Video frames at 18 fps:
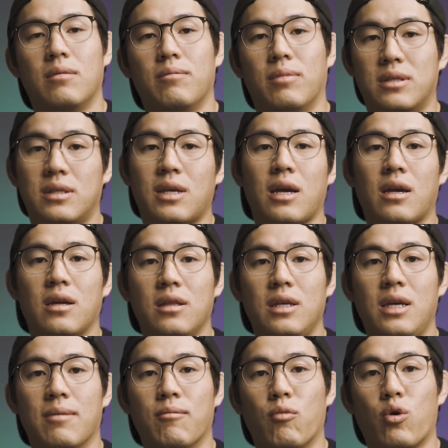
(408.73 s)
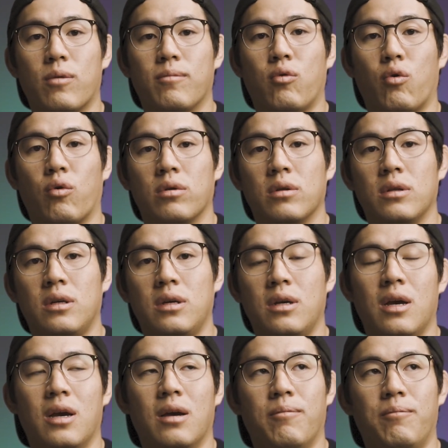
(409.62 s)
But secondly, and more
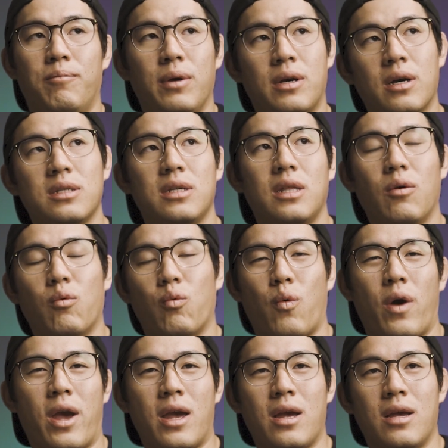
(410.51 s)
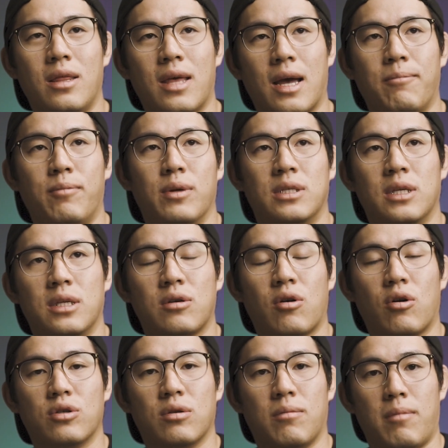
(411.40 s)
importantly, because of the way that business
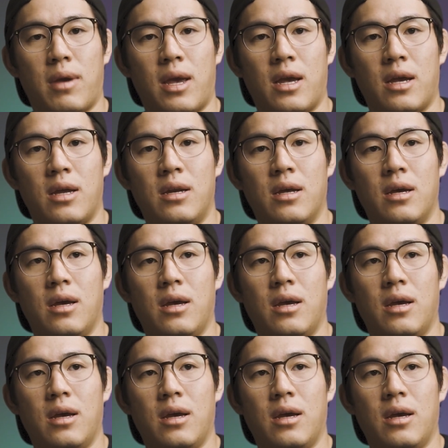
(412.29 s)
cards are made,